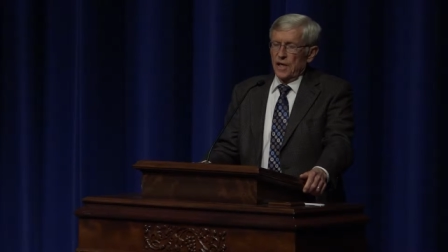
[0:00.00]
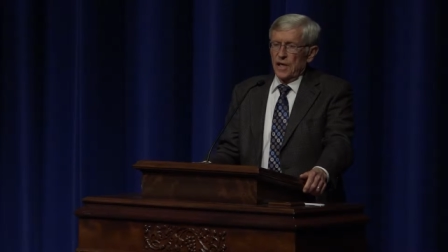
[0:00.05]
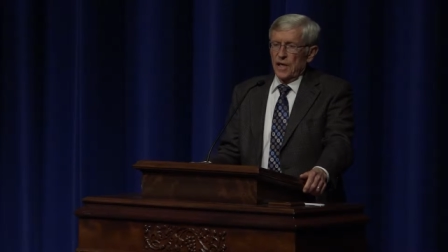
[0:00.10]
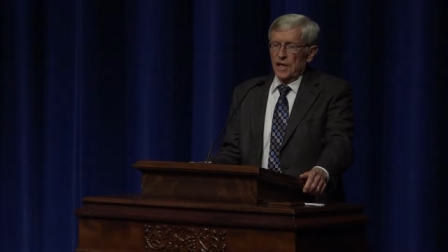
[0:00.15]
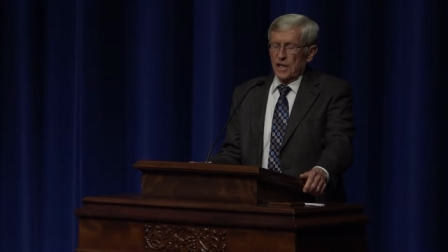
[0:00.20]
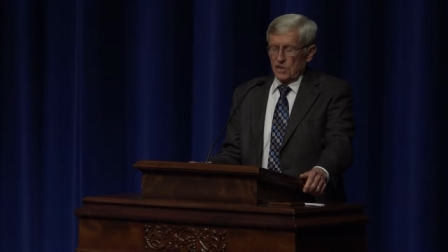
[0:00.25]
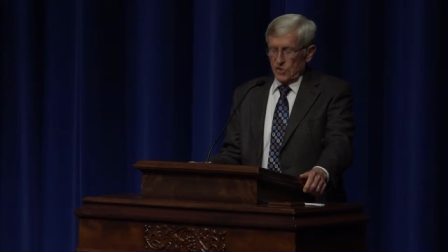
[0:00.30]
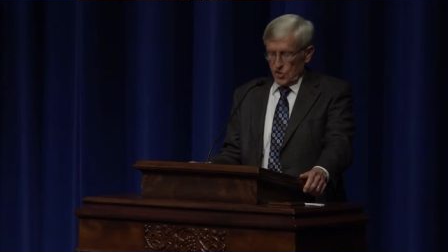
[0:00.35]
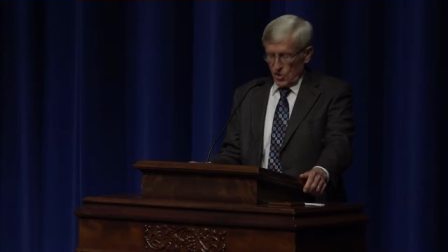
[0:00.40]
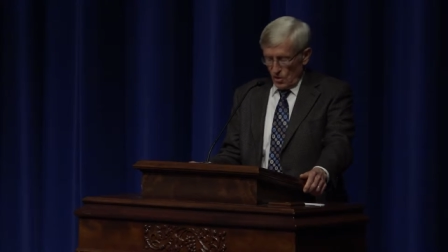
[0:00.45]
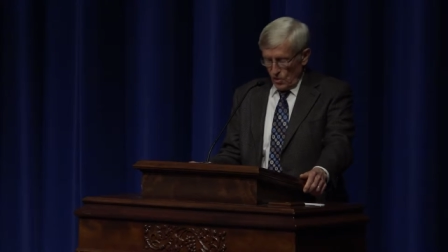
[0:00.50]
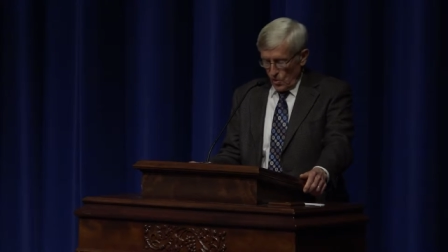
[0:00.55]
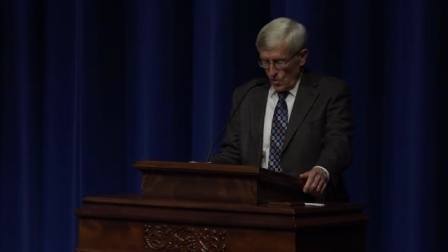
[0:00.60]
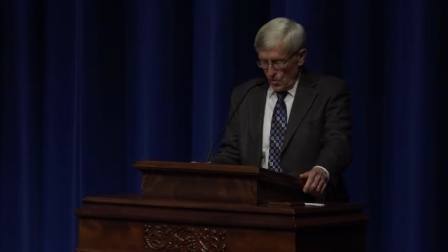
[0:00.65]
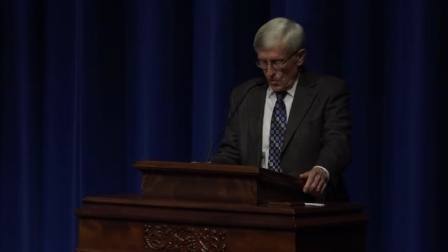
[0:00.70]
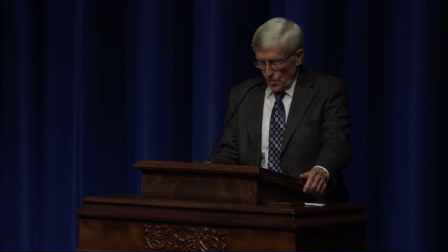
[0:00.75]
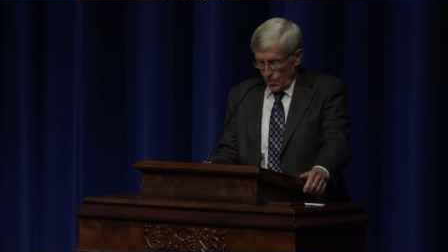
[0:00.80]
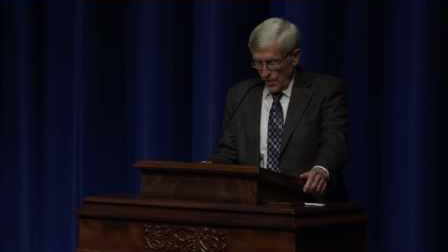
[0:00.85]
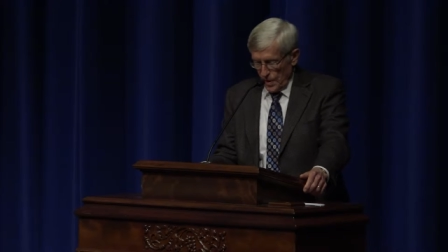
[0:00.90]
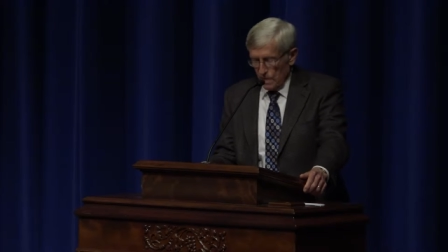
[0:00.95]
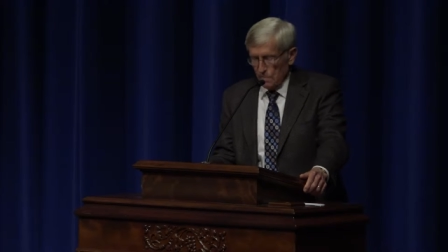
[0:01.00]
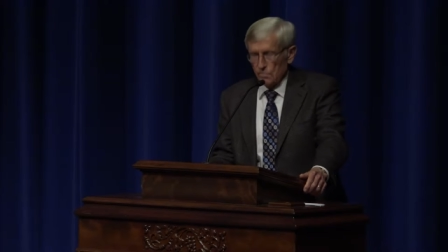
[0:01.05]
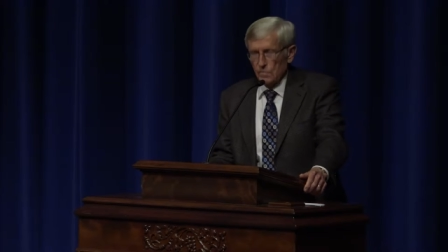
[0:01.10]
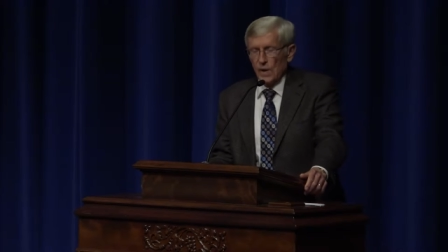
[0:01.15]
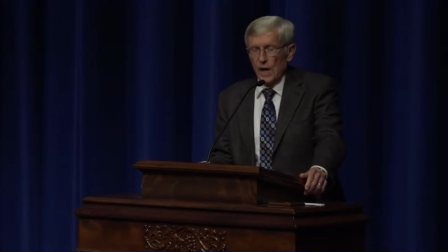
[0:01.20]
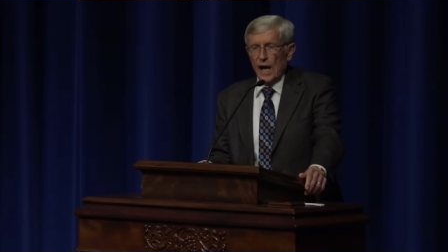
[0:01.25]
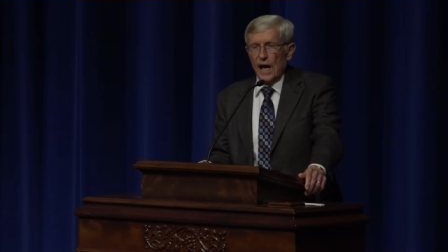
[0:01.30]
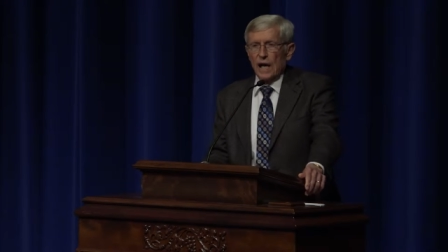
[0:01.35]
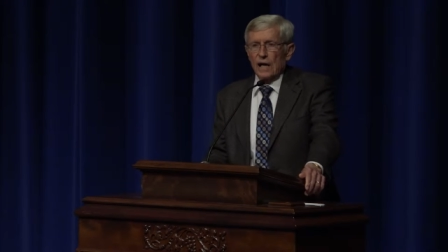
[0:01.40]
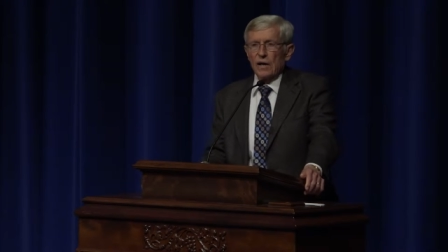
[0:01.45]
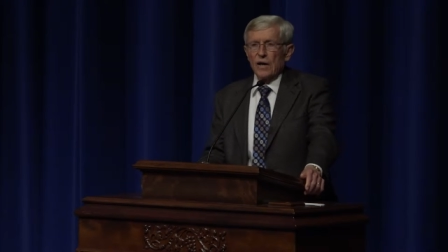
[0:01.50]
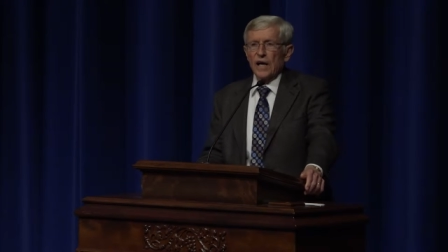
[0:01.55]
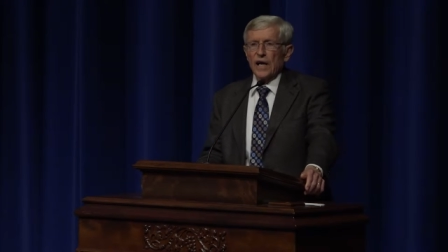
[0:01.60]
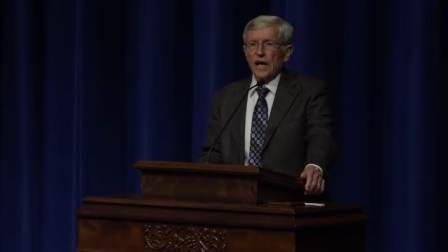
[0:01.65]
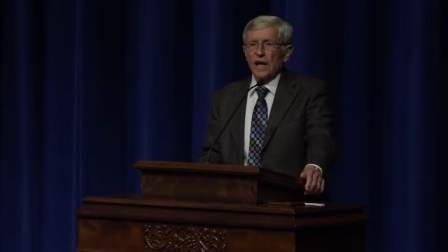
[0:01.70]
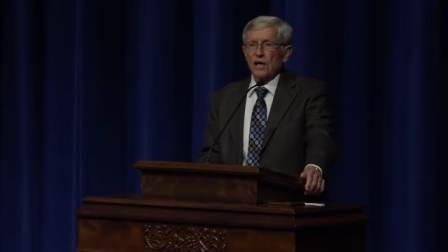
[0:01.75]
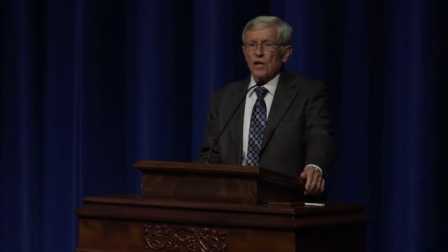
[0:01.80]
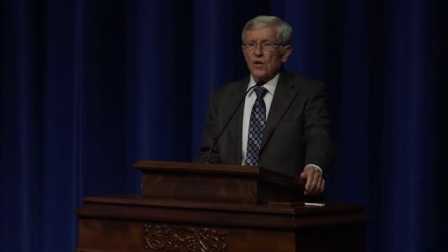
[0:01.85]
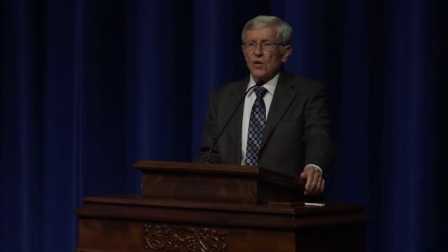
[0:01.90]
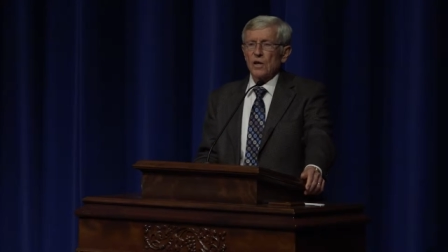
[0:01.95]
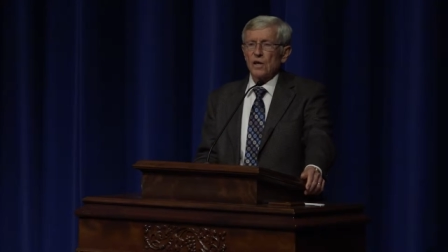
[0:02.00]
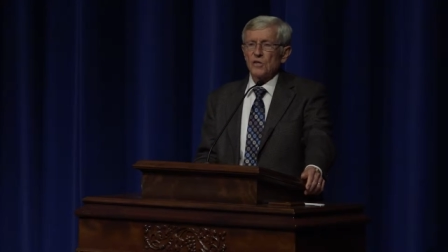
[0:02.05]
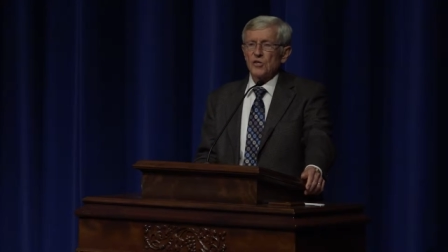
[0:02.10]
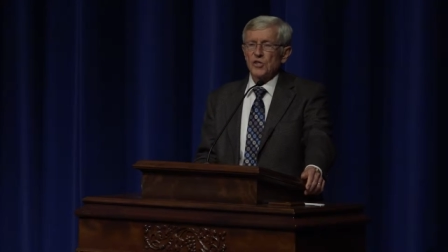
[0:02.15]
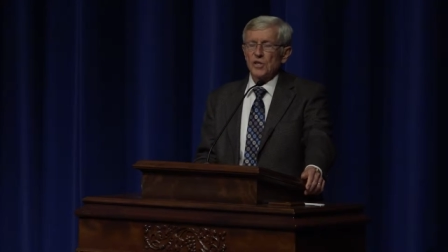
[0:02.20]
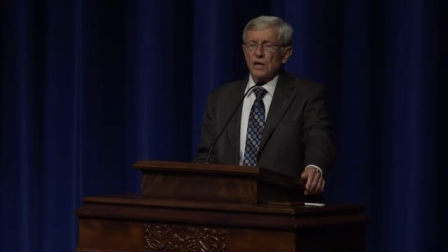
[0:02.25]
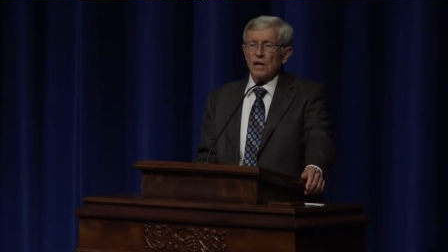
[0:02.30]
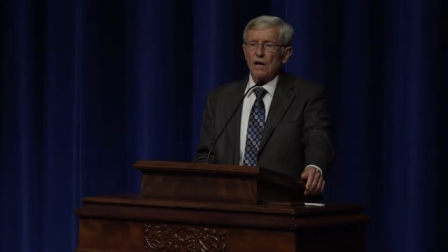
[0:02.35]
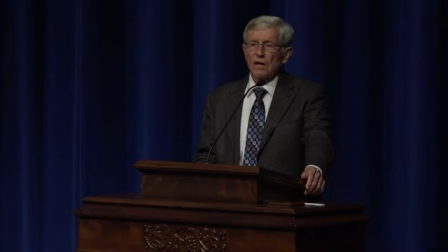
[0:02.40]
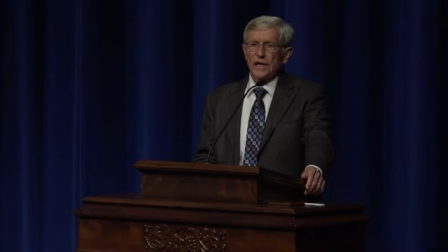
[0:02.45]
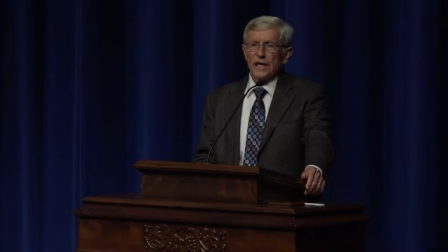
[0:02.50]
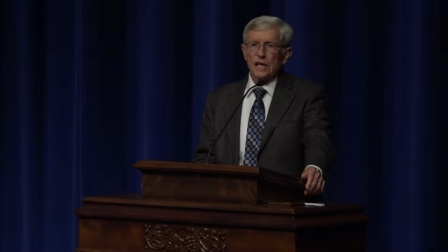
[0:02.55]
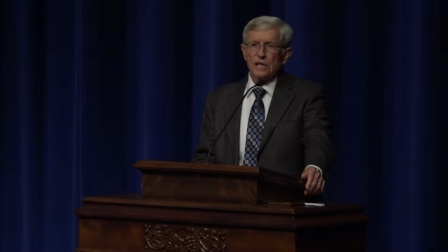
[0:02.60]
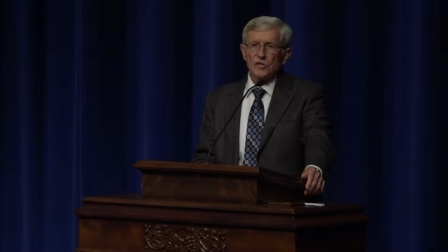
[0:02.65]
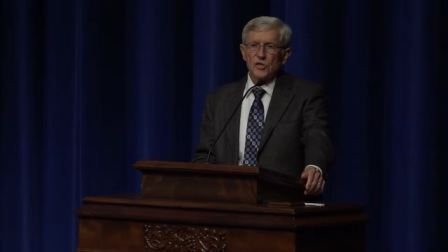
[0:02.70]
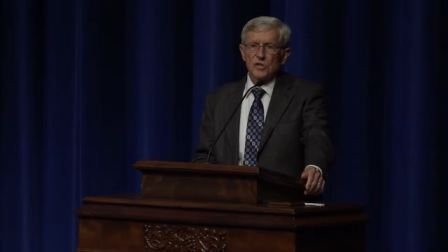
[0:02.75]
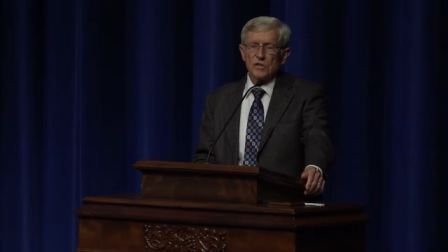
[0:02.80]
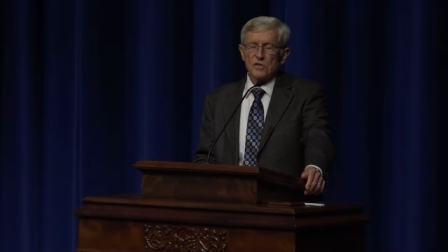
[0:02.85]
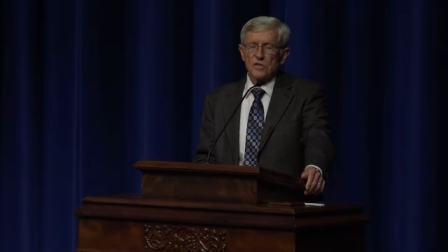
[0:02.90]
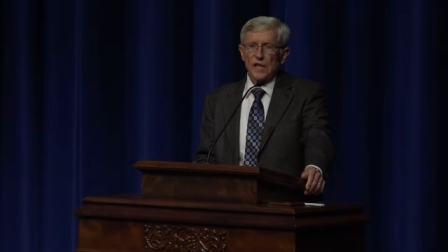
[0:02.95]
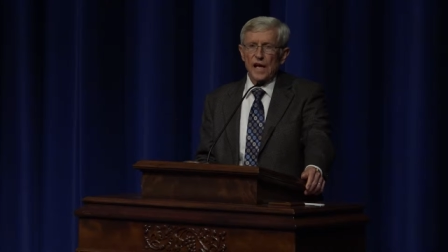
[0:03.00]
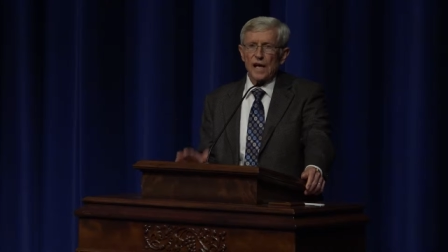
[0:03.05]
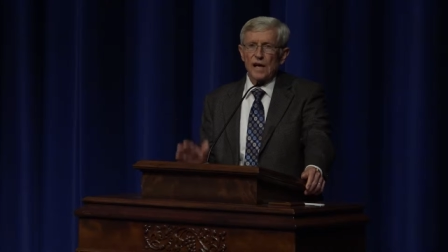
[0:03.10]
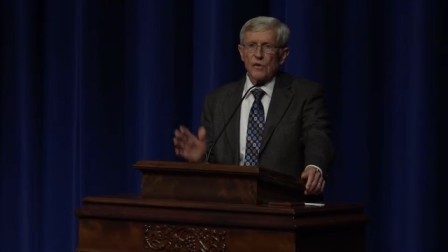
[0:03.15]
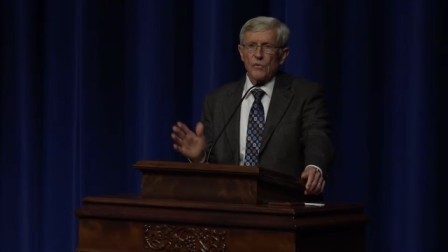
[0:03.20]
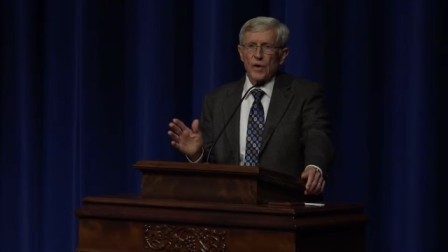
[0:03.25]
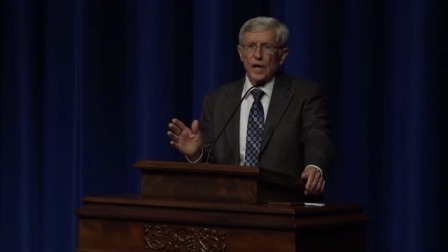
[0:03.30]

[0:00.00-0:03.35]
And so when I look out across the audiences now,